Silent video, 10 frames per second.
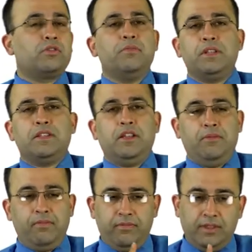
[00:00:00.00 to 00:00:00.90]
from the same.
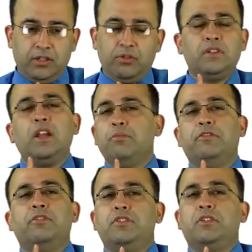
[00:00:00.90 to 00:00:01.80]
This was
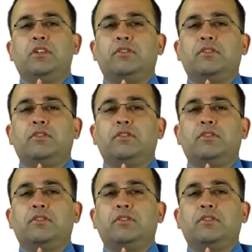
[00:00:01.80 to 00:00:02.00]
lipofuscin.